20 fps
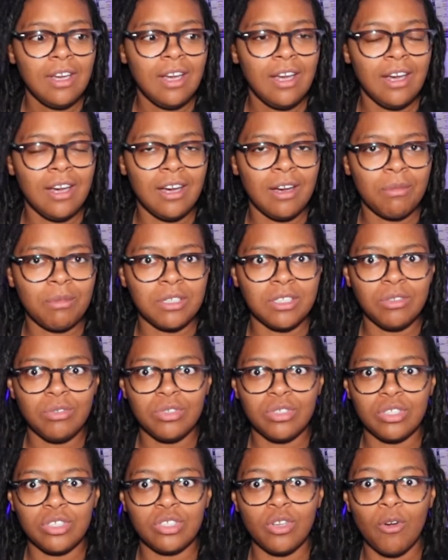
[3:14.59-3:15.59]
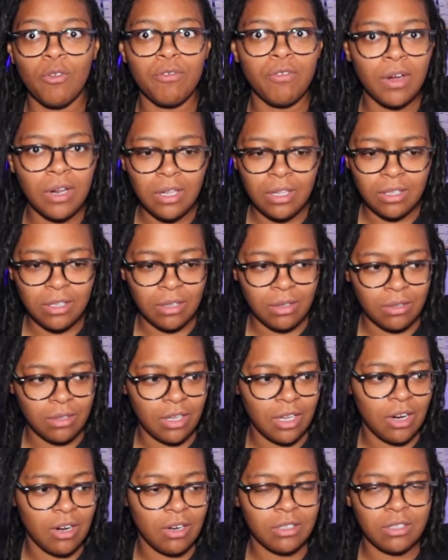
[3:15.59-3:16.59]
because um, he was just so funny. The the
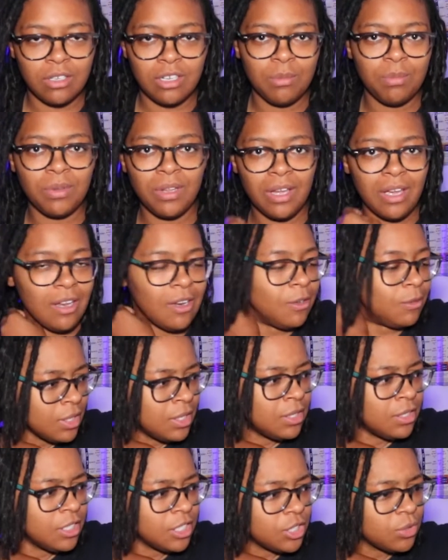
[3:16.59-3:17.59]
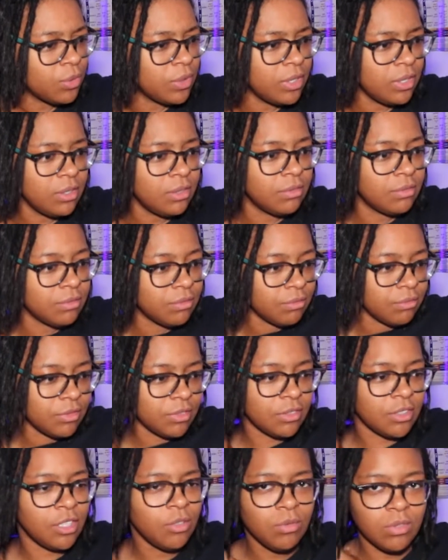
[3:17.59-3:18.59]
character he played in this one,
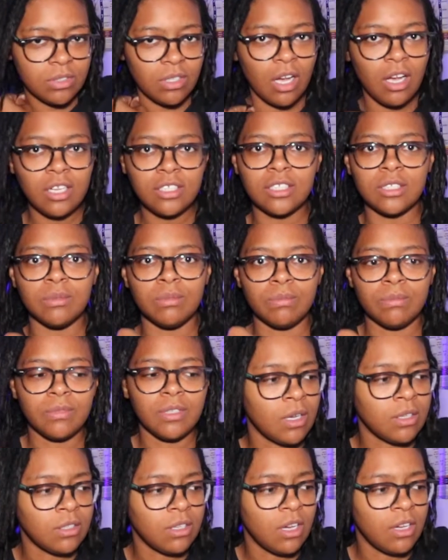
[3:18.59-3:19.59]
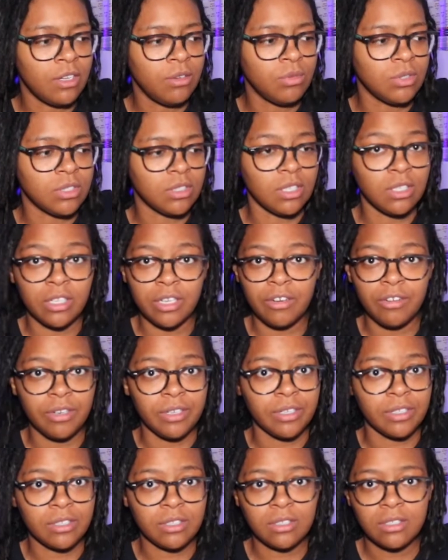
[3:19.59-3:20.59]
he was awesome. I thought he was
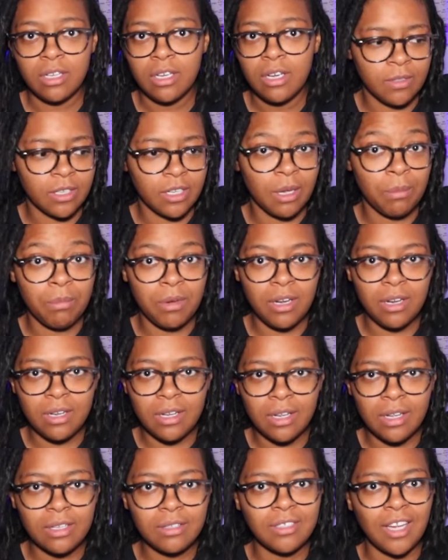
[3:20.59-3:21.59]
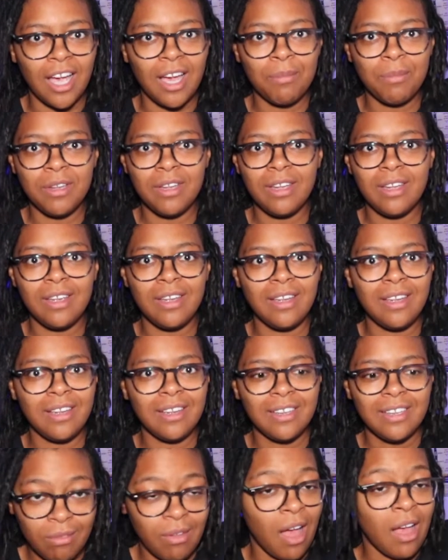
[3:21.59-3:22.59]
hilarious. The comedic
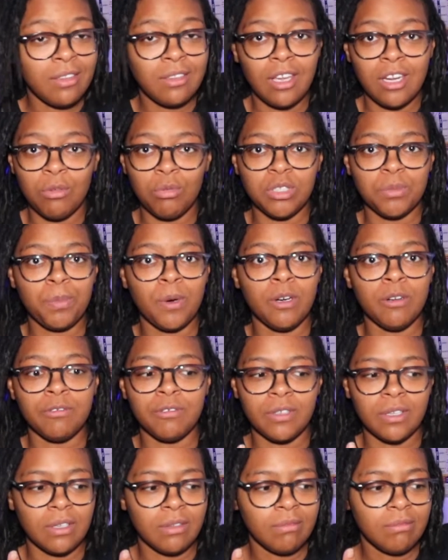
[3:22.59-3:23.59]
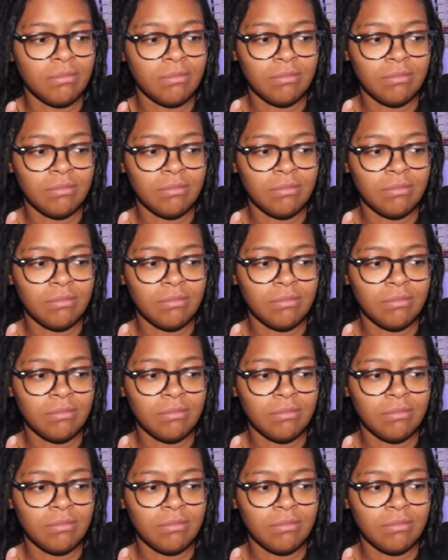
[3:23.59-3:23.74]
timing, I thought it was perfect.